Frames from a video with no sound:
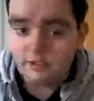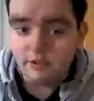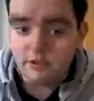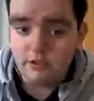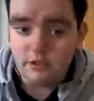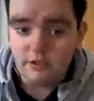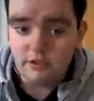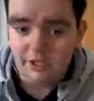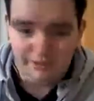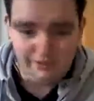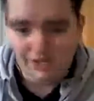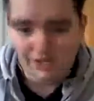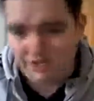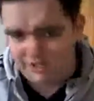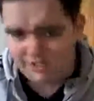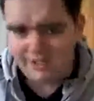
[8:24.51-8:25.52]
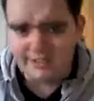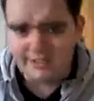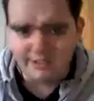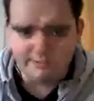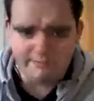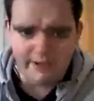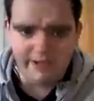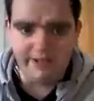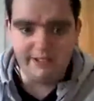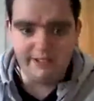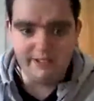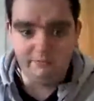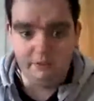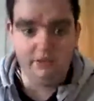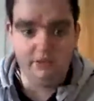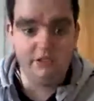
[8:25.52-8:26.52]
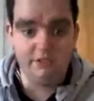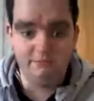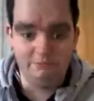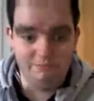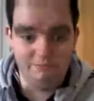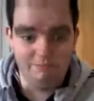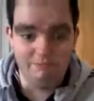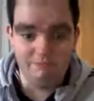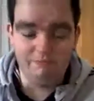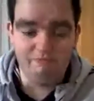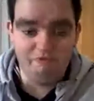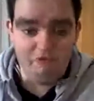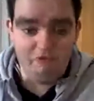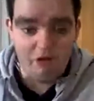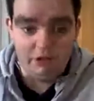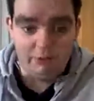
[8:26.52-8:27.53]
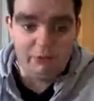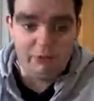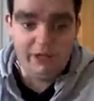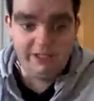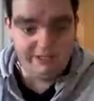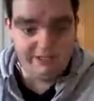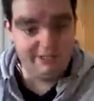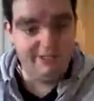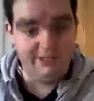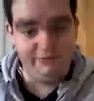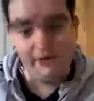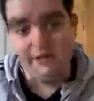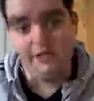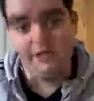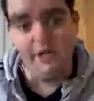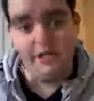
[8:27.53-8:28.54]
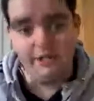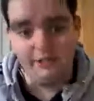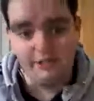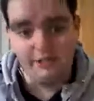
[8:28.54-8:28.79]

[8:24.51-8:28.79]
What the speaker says: Like not as nice as Bailey's, but for the price, it is very nice.